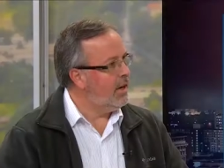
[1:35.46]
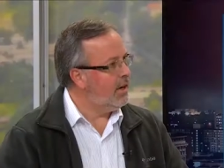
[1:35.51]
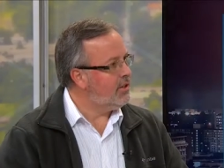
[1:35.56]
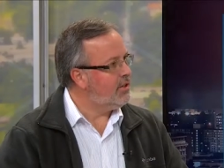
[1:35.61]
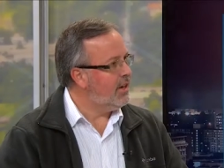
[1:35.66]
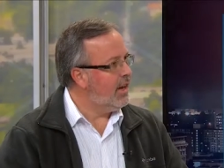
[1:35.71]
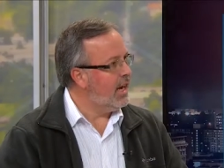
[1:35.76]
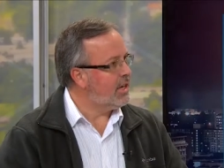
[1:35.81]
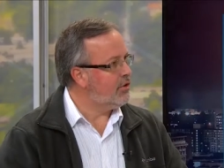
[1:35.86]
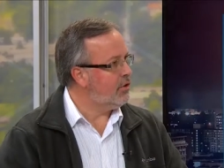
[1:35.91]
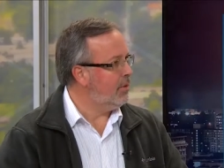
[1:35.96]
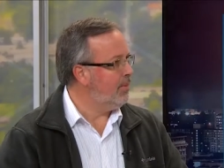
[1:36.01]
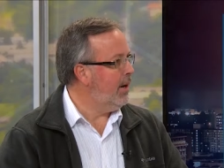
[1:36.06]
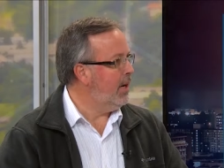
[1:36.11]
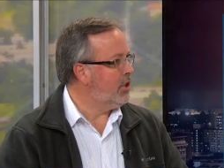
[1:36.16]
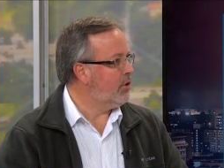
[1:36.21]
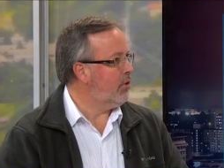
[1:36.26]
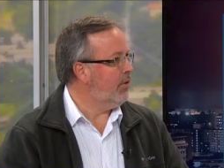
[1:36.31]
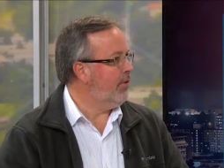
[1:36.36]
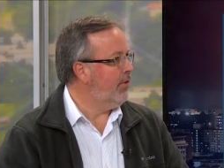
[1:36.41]
to get a text with a
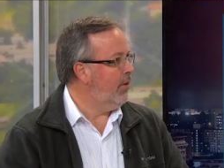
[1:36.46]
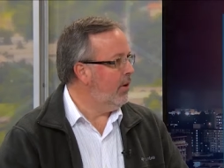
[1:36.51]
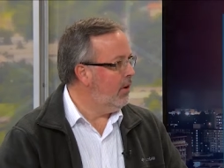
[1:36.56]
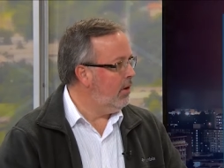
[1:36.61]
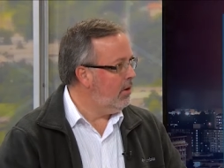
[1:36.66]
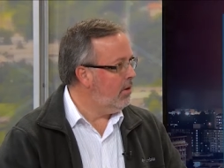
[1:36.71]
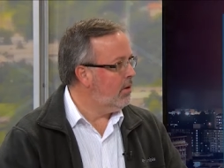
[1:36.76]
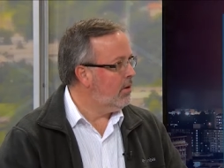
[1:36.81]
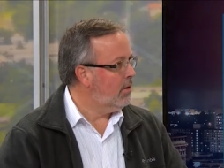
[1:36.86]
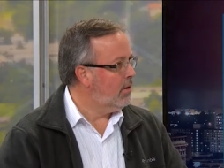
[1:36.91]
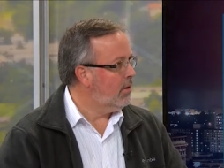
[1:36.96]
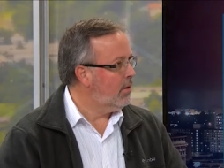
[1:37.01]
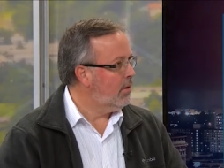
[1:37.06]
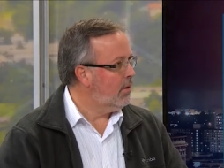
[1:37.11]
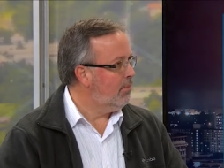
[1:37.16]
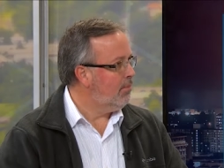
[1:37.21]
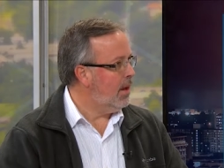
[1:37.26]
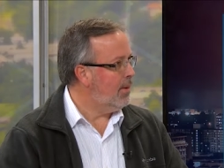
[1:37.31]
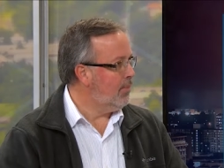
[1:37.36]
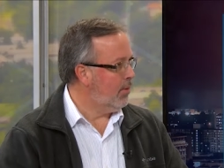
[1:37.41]
picture of food.
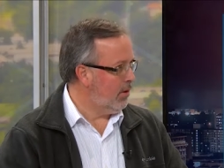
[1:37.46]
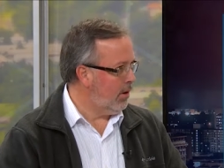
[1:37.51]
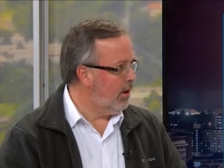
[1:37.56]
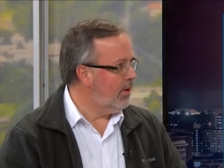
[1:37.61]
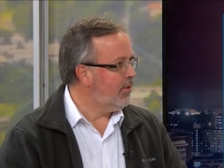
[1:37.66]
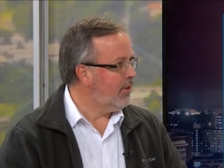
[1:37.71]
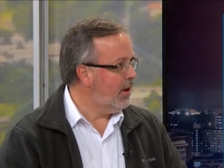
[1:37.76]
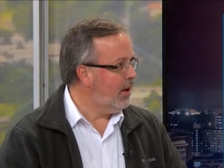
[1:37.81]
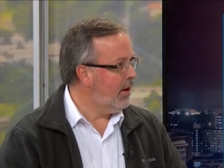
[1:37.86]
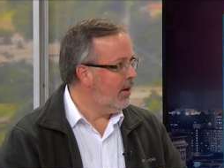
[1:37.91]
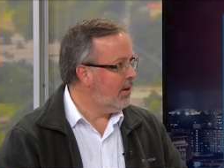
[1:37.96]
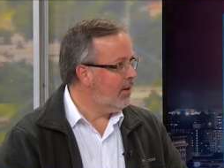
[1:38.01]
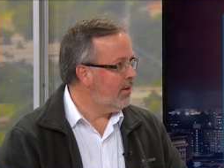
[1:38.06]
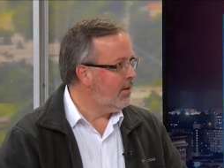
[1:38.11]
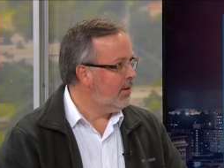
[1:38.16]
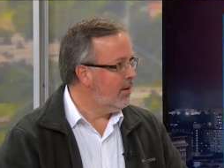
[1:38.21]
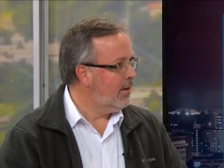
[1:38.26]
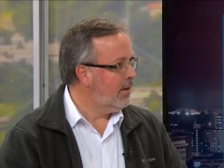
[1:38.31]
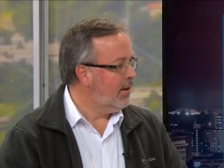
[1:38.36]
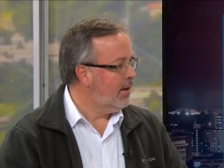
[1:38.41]
People love that. They
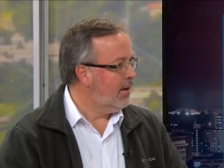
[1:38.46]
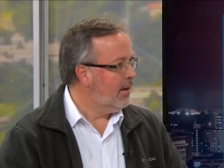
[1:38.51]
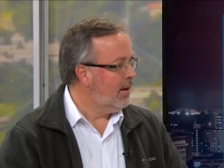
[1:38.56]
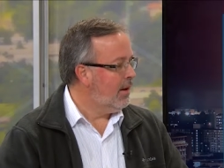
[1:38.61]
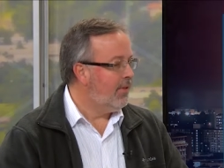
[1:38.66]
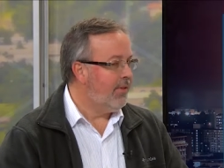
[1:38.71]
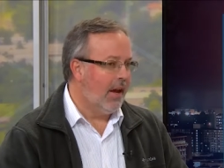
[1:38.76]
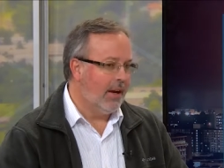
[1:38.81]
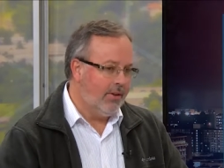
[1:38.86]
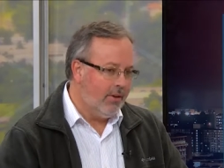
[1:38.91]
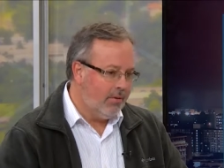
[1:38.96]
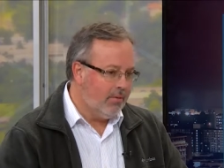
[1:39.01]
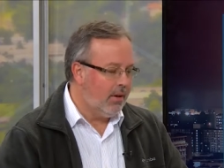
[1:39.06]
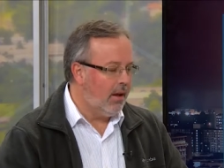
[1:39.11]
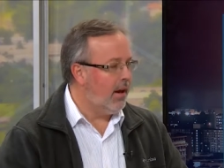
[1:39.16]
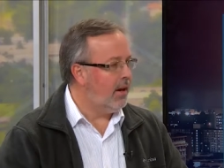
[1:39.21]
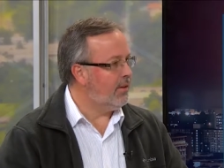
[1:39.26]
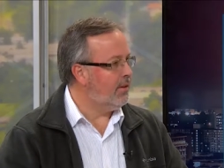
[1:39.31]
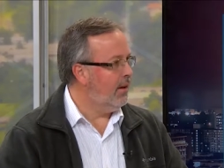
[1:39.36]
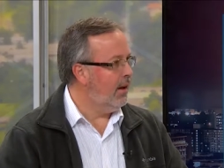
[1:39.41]
like that. They do like